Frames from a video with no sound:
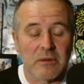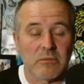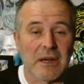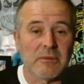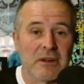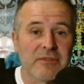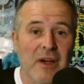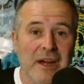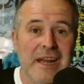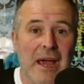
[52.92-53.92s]
there must be
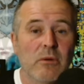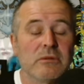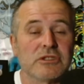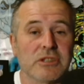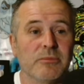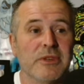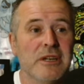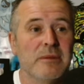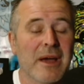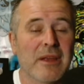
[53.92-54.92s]
millions of people watching
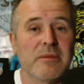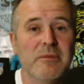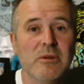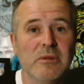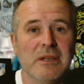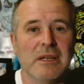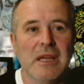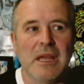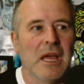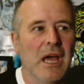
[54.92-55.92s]
this all
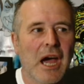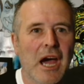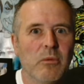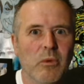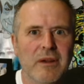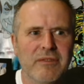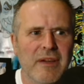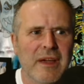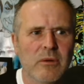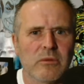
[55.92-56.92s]
around the world, yet we
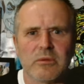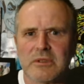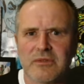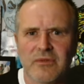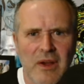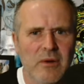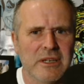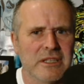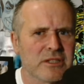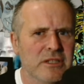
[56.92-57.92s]
don't know much
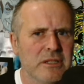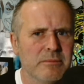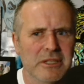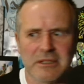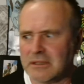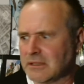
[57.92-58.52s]
about the moon.